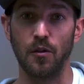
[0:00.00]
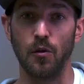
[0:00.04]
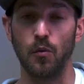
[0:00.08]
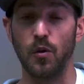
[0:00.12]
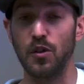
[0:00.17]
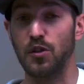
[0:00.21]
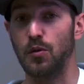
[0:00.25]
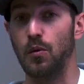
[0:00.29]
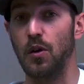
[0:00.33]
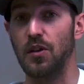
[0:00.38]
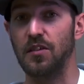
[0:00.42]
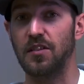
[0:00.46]

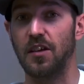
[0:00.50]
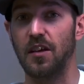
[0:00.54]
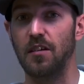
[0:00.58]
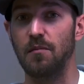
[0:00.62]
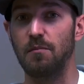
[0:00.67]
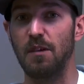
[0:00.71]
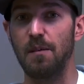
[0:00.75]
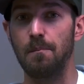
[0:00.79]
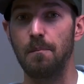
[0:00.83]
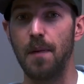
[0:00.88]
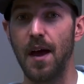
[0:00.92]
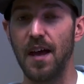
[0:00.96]
Which one's going to
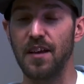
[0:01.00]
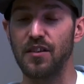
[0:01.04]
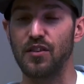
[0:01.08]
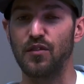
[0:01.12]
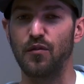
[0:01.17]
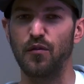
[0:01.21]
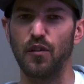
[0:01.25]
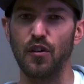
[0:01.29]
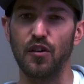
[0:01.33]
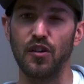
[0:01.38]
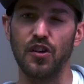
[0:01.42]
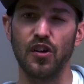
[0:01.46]
be best
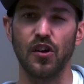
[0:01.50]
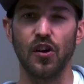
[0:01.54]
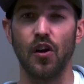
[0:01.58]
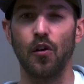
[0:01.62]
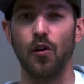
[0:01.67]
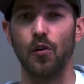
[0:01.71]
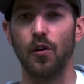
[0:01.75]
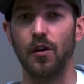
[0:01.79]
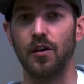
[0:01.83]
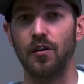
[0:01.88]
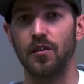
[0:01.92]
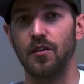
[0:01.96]
for
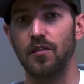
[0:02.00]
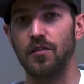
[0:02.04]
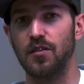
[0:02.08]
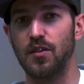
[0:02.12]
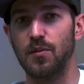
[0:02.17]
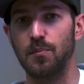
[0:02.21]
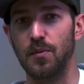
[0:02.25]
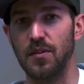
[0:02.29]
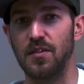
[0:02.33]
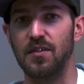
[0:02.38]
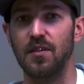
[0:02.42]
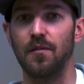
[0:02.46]
your
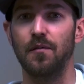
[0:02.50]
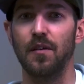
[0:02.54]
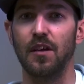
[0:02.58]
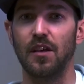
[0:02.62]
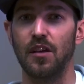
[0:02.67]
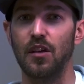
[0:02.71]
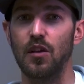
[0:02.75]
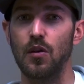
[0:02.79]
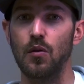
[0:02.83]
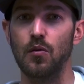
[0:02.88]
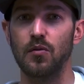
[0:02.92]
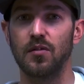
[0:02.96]
specific
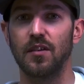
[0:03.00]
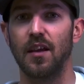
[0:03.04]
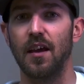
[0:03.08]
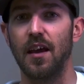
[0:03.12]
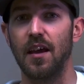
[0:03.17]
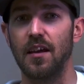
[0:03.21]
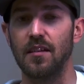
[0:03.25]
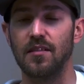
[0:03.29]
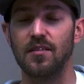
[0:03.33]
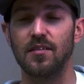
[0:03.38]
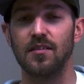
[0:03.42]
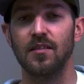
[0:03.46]
use
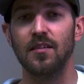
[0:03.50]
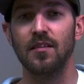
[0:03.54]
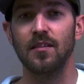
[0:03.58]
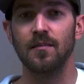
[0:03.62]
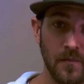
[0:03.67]
case?